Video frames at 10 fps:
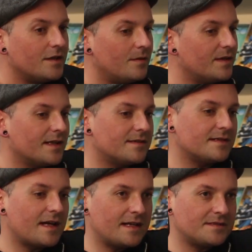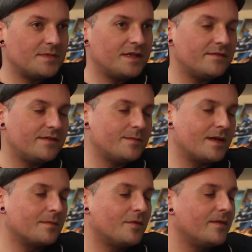Nobody gets as immediate
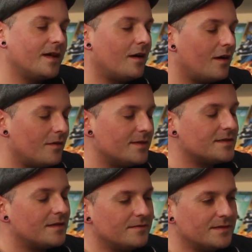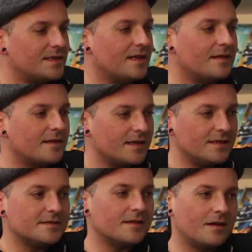feedback, but we always say that
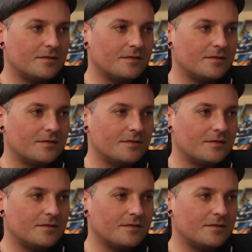these are